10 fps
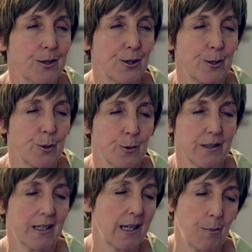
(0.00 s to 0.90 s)
as usual.
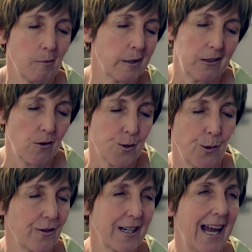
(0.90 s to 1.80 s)
They think I probably knocked
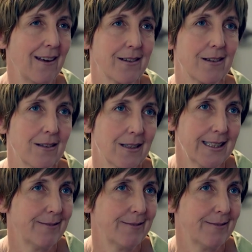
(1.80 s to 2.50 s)
over a candle.